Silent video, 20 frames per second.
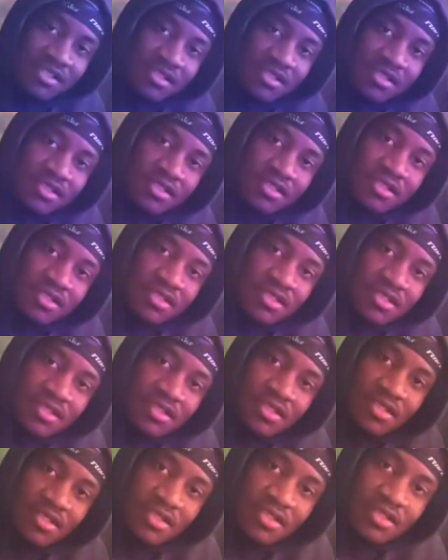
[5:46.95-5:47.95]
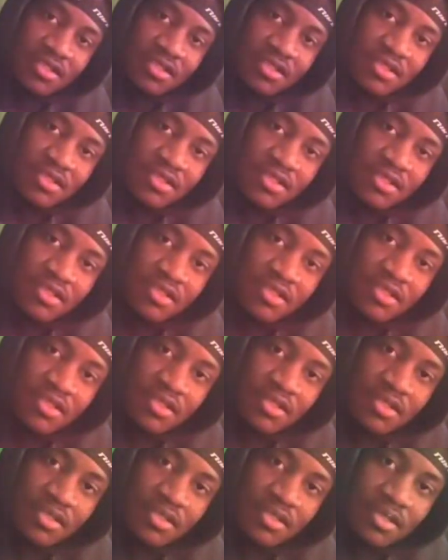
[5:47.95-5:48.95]

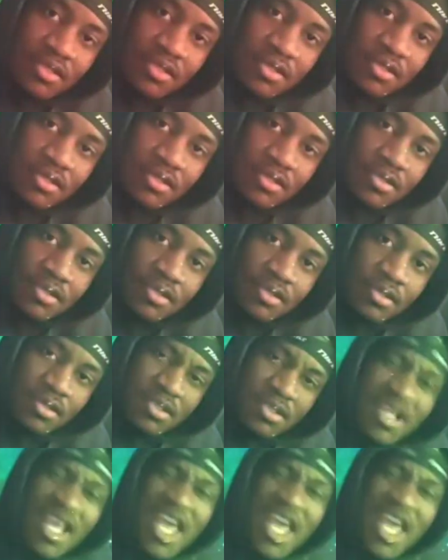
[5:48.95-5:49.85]
This person isn't speaking.